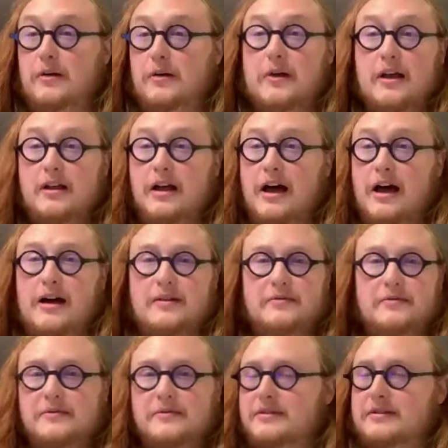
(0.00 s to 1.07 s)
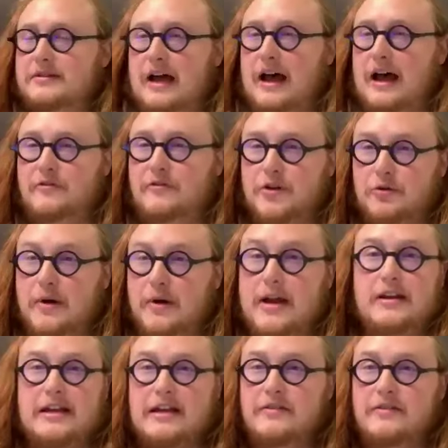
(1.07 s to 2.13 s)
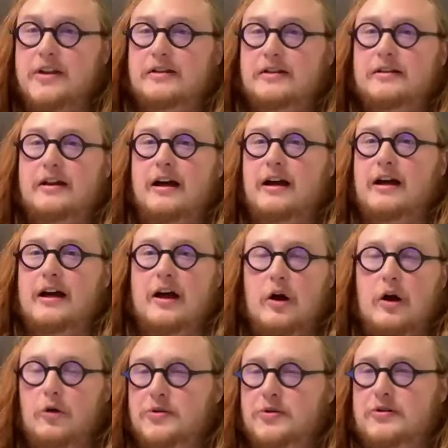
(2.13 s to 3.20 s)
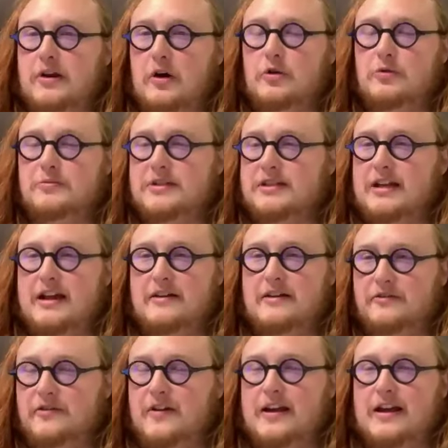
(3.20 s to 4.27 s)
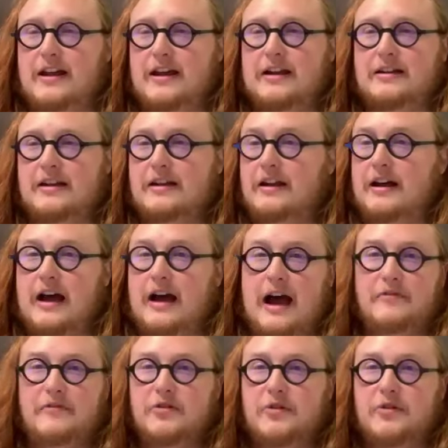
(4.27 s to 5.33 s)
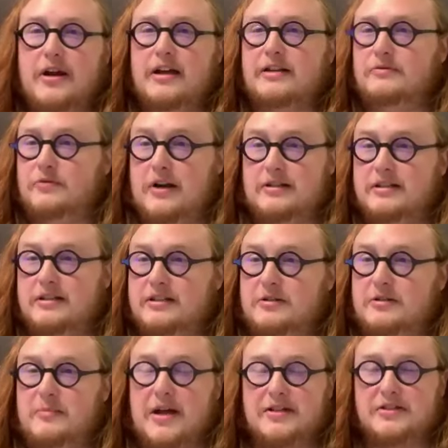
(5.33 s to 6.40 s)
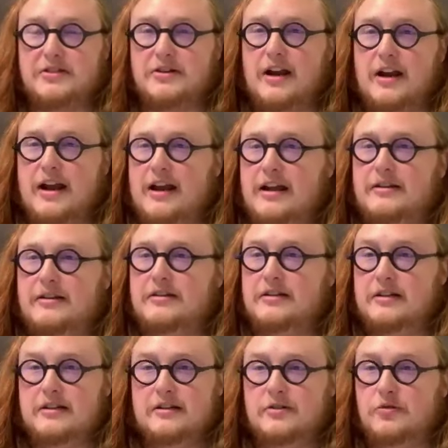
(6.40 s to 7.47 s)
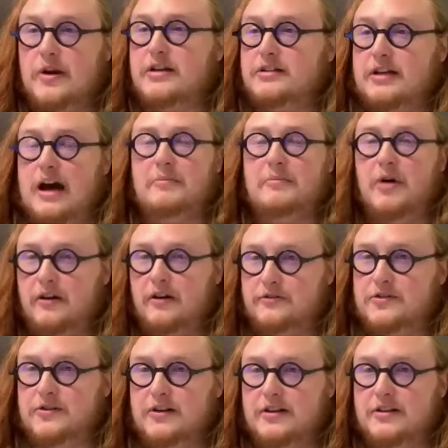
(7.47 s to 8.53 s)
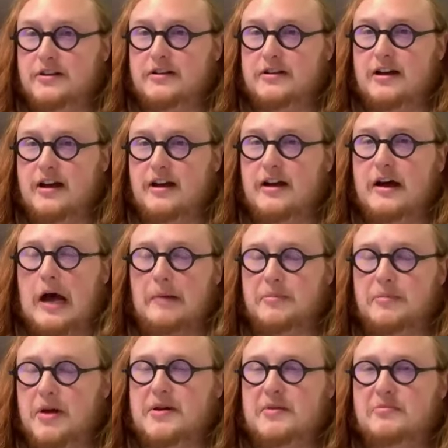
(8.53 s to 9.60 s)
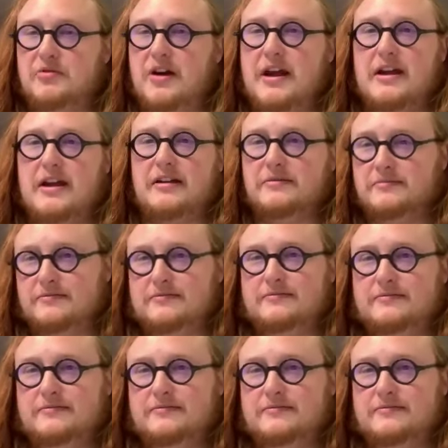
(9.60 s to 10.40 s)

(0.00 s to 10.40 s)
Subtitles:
Well, have a great evening. Hope you get home safe and have a great rest of the semester and great time off during the upcoming break.